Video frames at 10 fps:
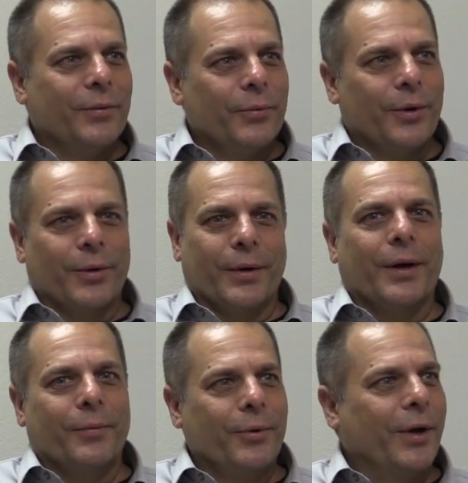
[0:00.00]

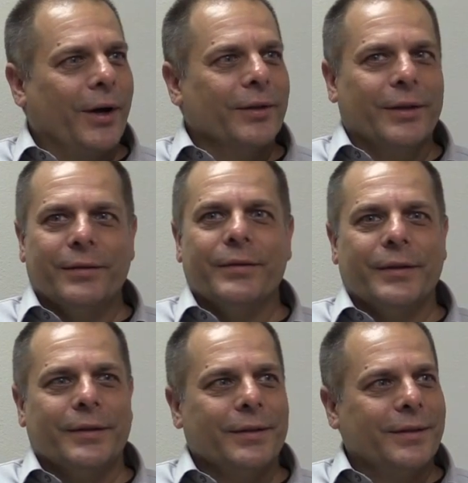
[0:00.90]
where we all live.
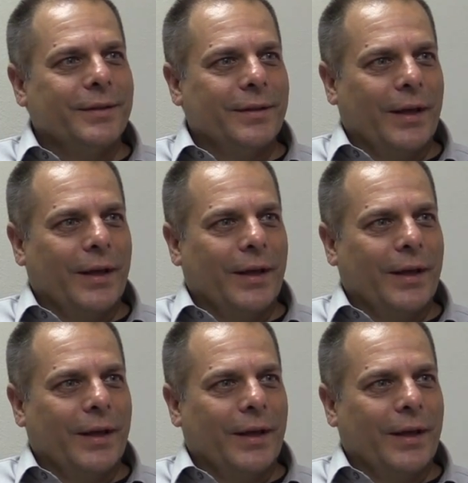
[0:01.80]
And